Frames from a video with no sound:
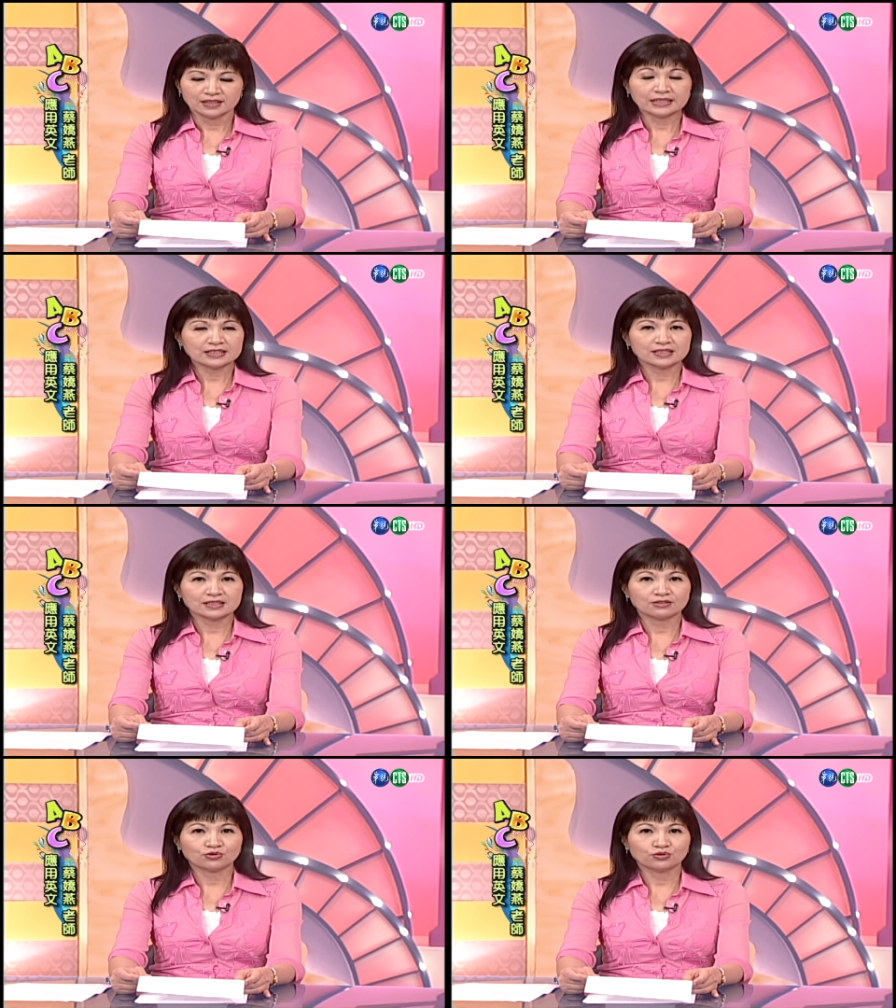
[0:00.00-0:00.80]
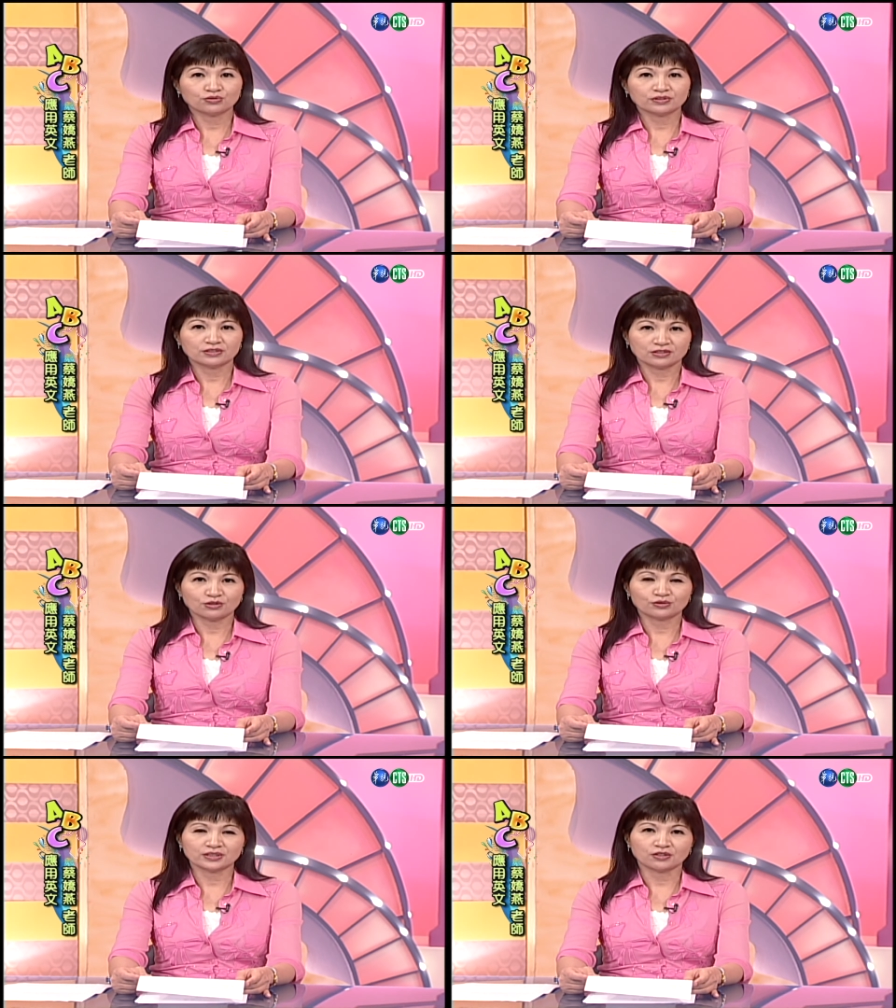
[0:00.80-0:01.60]
This is a true
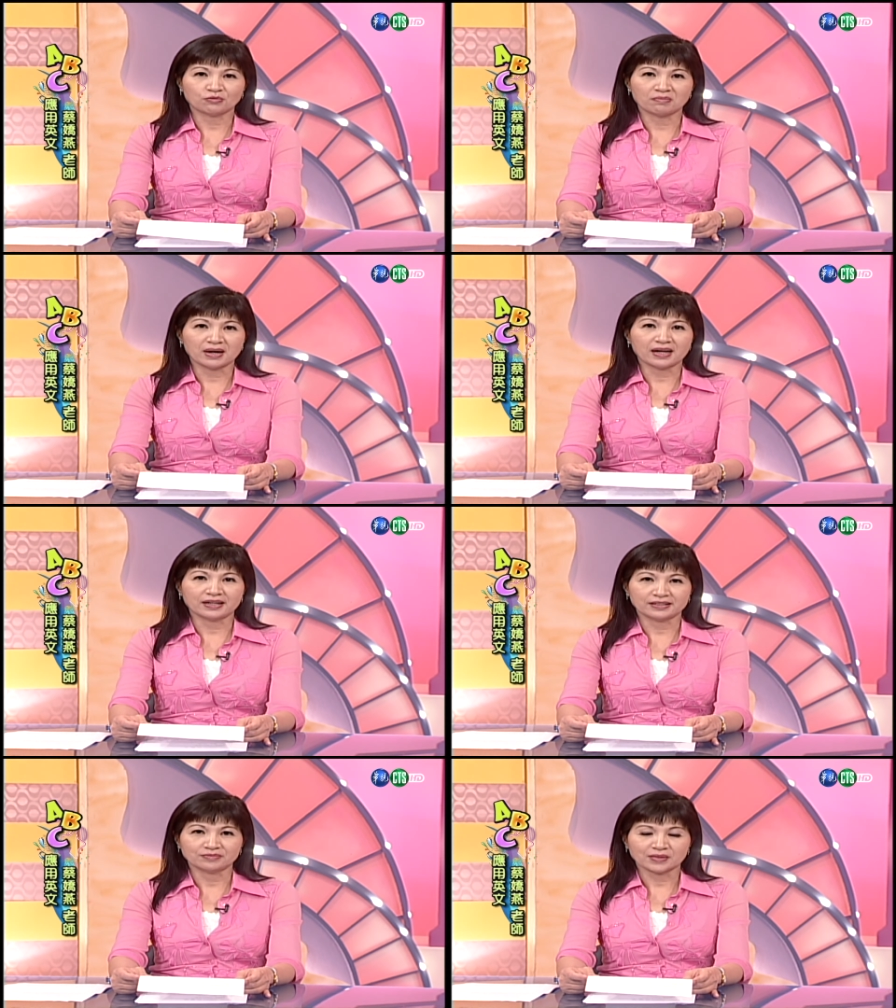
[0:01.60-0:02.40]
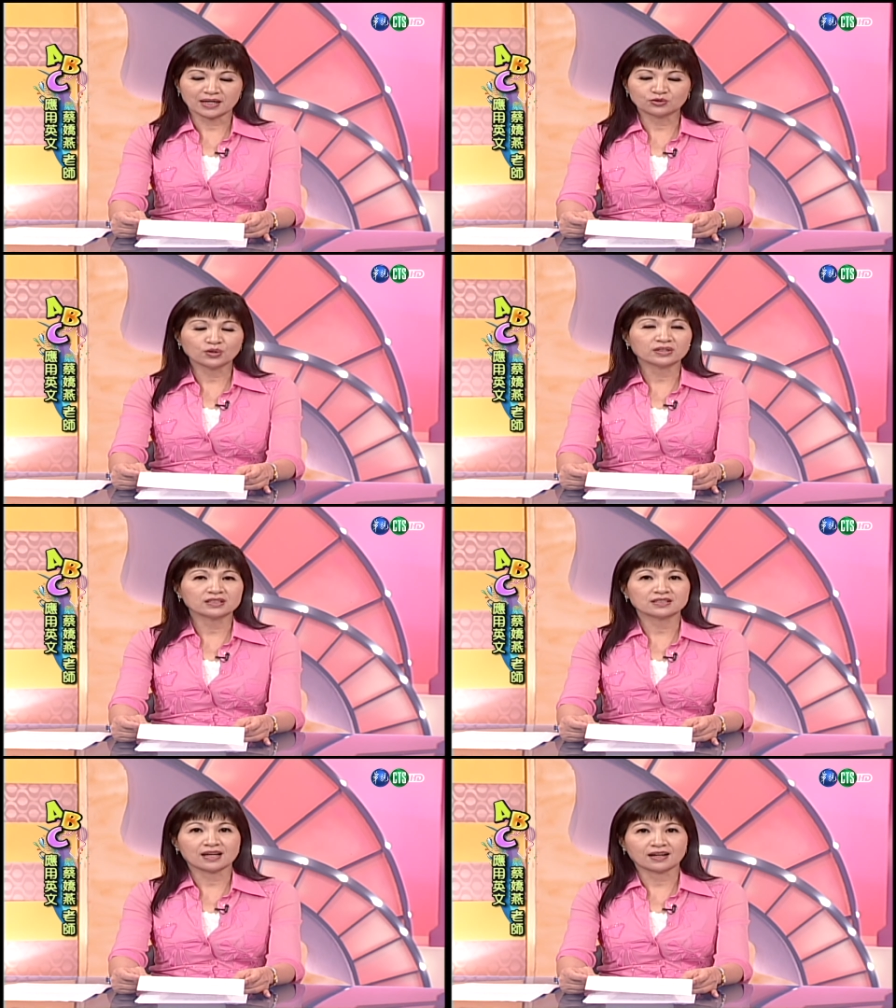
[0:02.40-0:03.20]
story of mine. I wrote
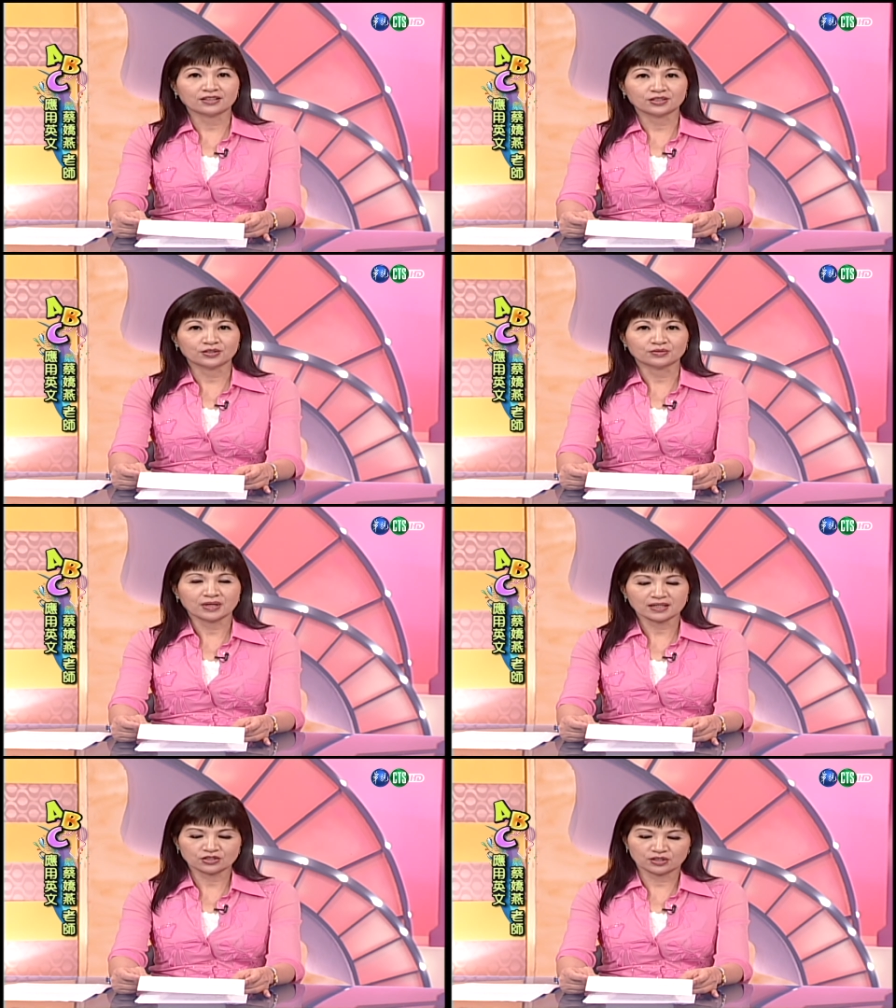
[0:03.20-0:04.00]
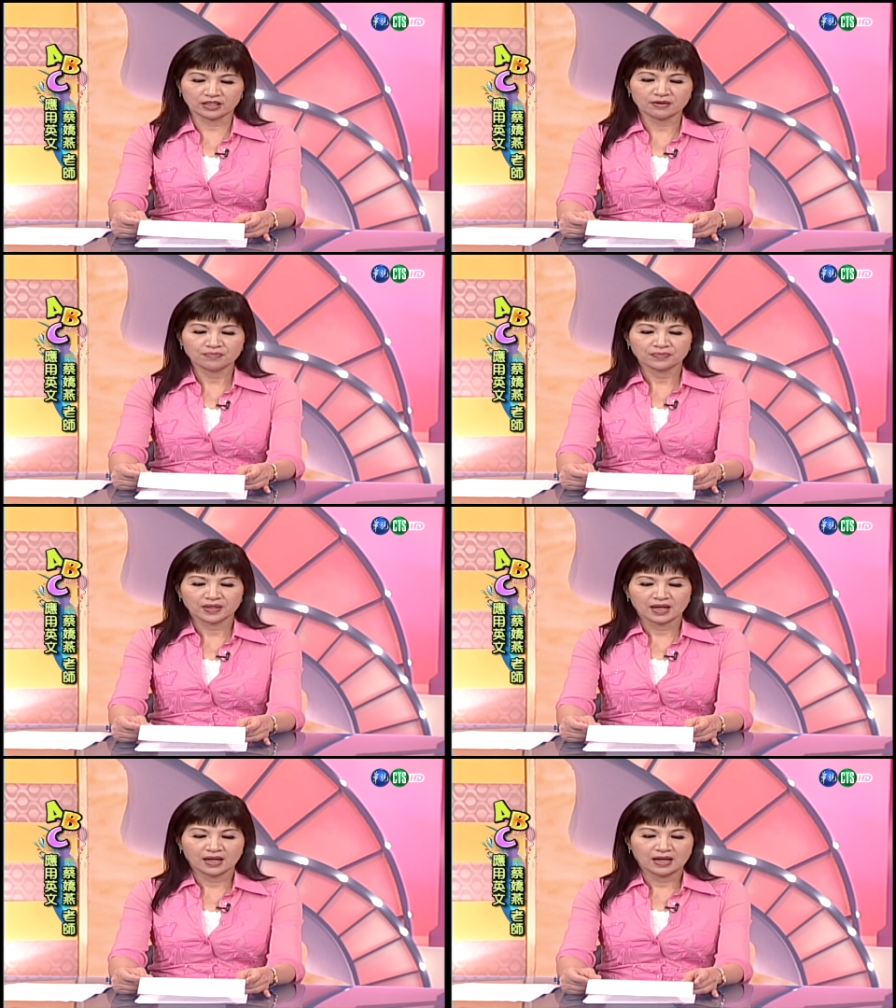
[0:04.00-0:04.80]
this article actually,
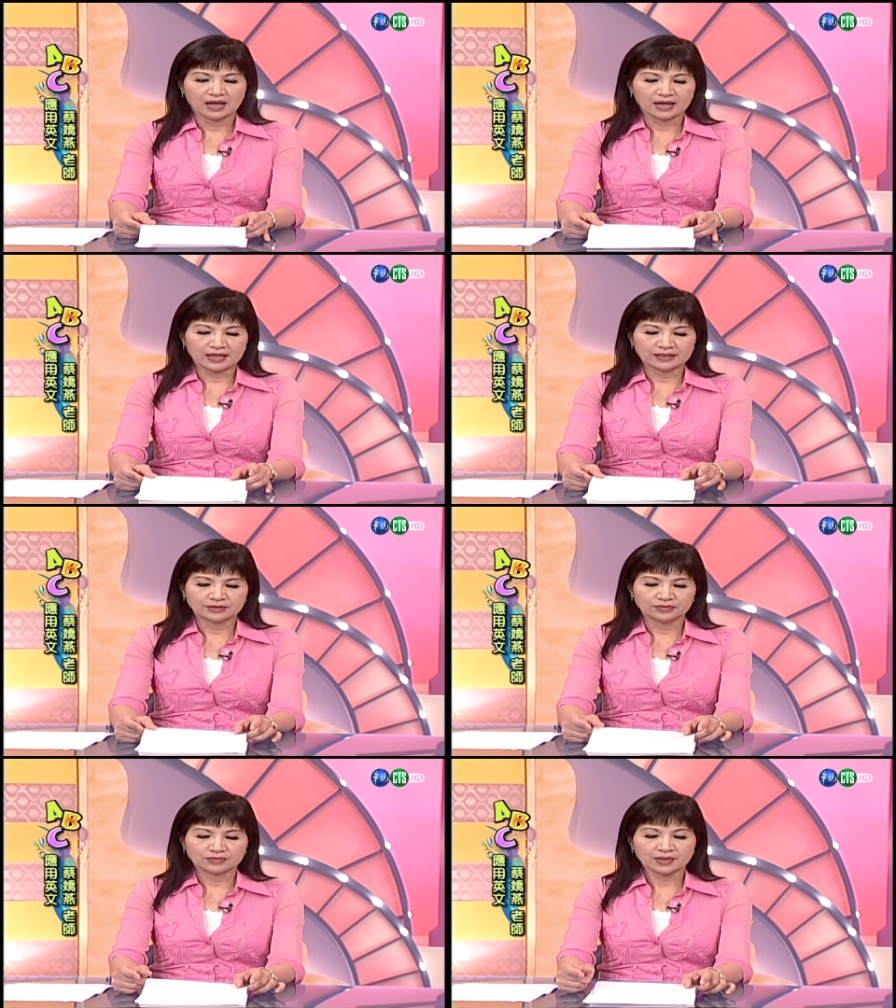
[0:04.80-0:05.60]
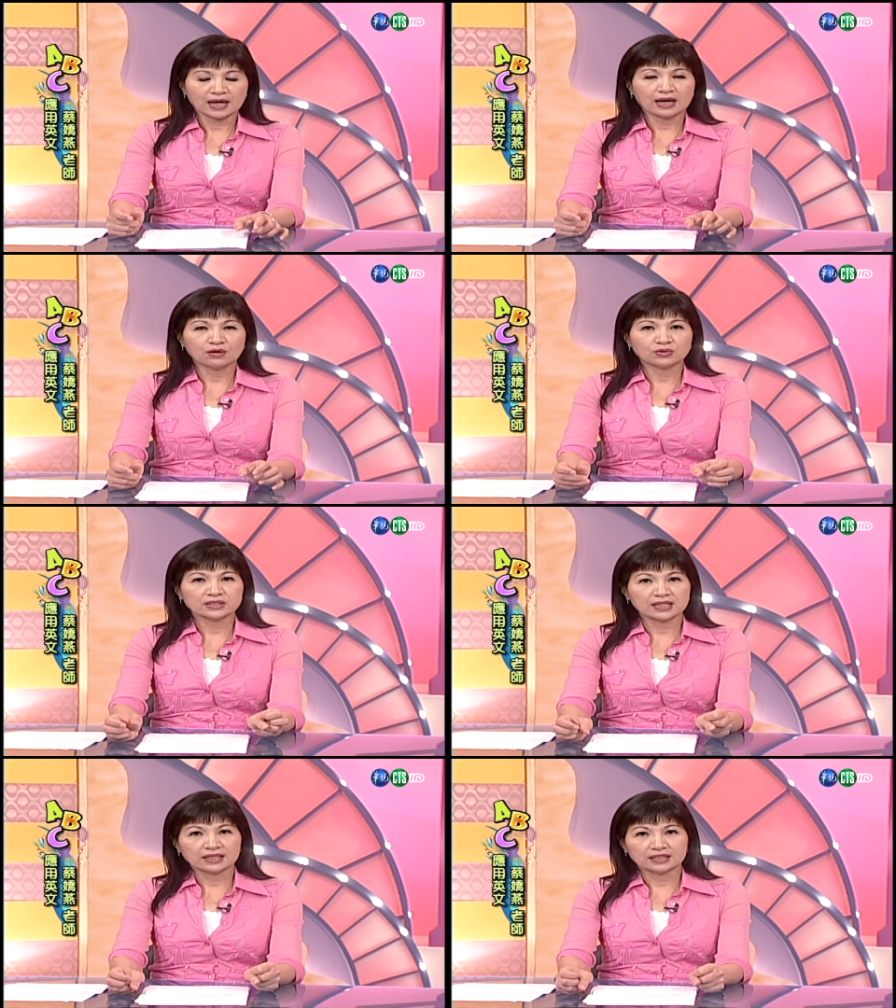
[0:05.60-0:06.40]
and I
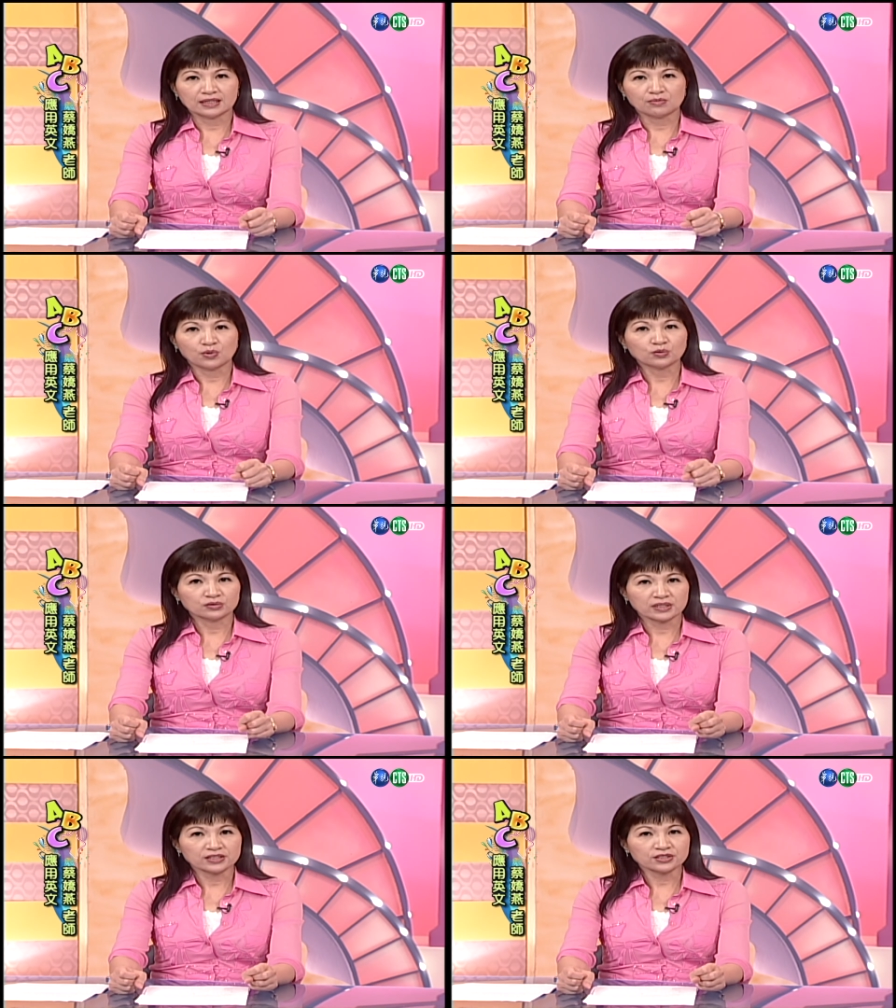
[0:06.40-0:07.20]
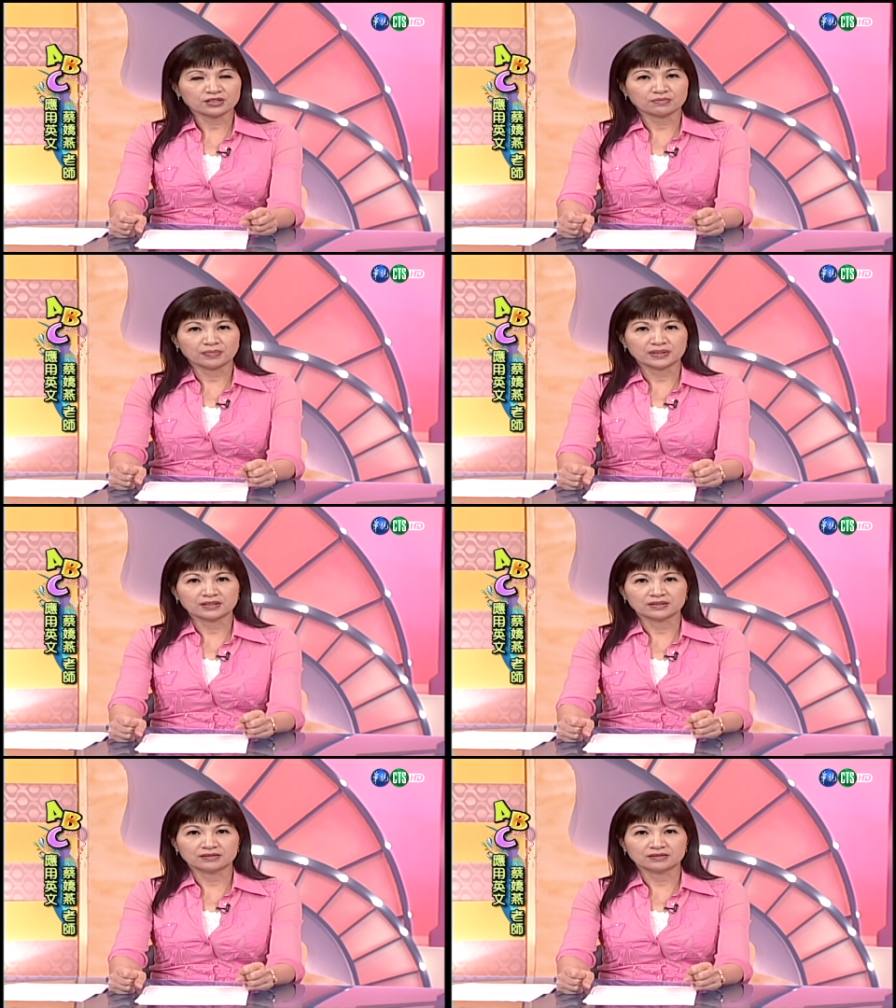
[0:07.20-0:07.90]
was not a bone dancer, but